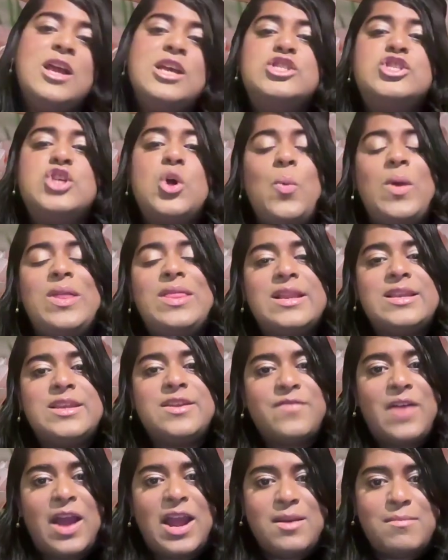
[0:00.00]
So when the
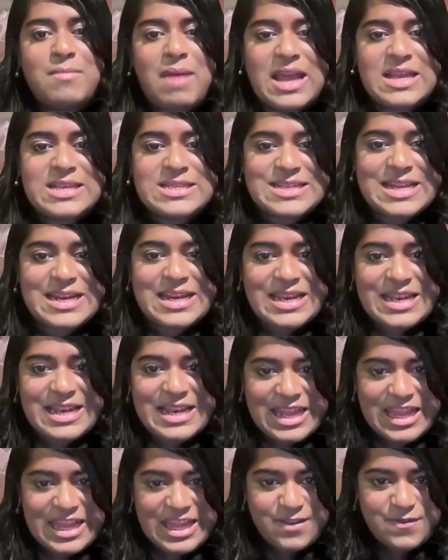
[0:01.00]
divine
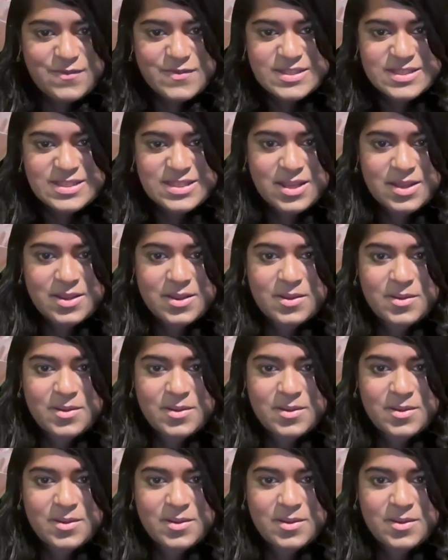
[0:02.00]
masculine leaves,